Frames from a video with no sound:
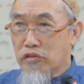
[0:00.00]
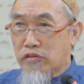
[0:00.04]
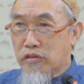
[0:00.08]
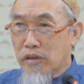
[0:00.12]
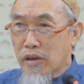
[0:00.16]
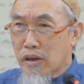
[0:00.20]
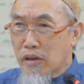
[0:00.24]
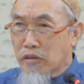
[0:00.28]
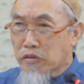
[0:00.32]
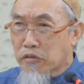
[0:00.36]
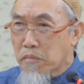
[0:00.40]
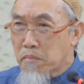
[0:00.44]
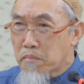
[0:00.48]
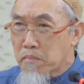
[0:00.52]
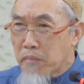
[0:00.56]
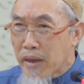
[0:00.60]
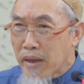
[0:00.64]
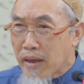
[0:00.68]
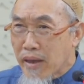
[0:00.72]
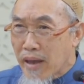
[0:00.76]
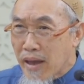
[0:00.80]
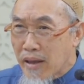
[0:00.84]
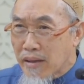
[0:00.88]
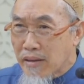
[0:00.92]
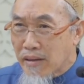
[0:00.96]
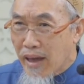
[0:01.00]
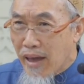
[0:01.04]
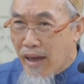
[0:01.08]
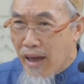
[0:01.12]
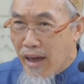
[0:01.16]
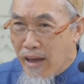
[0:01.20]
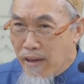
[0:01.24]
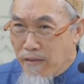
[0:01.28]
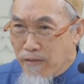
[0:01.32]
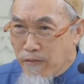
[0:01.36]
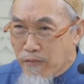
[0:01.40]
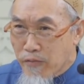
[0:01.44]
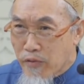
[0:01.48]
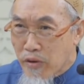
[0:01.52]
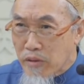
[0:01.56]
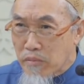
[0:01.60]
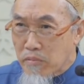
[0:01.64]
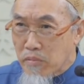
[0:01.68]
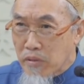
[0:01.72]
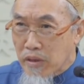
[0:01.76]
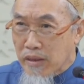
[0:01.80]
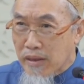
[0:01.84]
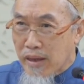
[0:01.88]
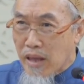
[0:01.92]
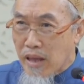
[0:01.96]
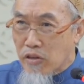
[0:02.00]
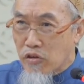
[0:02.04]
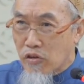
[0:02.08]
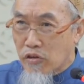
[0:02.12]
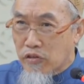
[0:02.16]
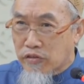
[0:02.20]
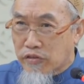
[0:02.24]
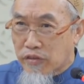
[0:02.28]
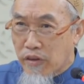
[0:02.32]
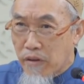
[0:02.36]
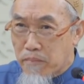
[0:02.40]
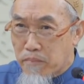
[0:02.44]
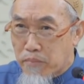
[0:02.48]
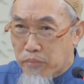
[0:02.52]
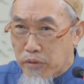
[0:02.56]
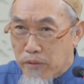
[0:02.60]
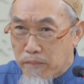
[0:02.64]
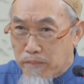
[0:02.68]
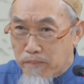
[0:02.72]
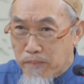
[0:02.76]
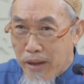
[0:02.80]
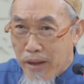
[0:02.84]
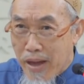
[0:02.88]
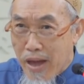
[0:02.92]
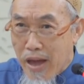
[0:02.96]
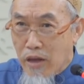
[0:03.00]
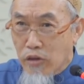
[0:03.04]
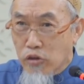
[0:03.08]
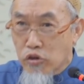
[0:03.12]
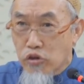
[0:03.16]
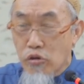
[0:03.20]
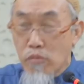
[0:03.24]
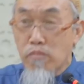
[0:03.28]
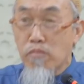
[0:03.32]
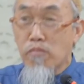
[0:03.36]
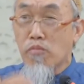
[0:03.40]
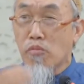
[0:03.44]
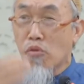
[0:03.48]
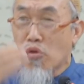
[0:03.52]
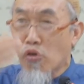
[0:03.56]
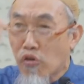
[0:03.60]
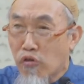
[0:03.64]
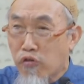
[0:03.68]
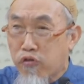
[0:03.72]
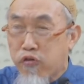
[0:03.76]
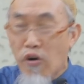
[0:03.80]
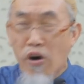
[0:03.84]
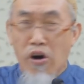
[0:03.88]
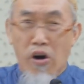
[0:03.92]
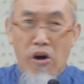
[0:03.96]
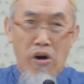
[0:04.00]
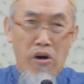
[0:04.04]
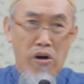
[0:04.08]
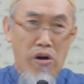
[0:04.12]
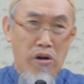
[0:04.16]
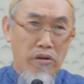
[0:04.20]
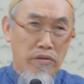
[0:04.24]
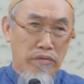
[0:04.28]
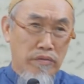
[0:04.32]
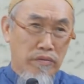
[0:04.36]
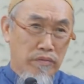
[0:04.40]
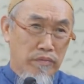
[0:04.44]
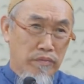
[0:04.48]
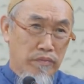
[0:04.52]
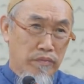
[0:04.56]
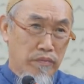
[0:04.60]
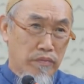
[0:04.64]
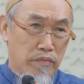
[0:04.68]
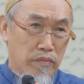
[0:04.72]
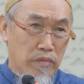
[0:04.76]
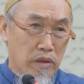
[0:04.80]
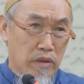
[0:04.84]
Just make an effort, get yourself prepared to move on.